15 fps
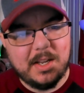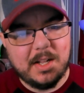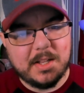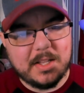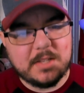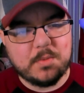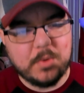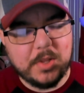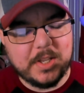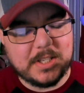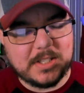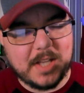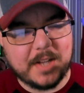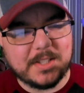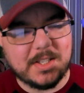This really
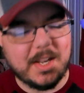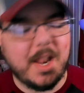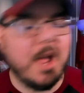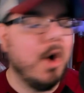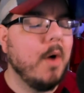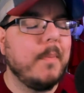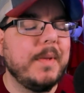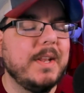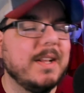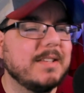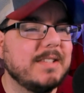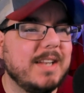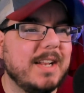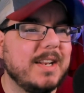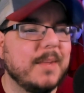sucks. And I hope he
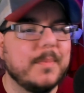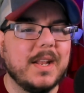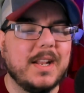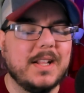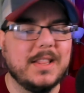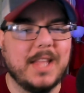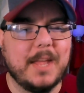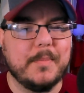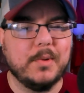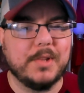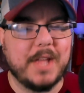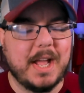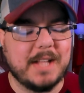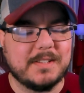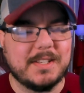doesn't end up getting
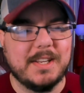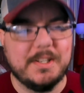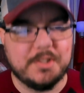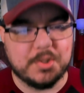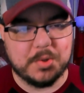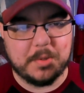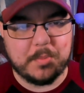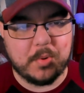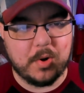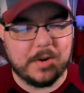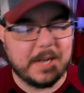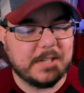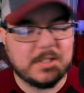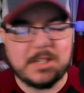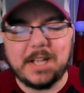labeled as injury
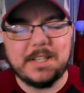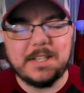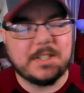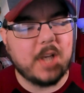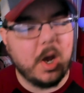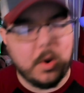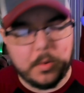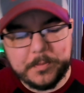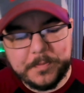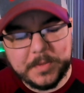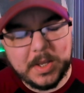prone. I just hope.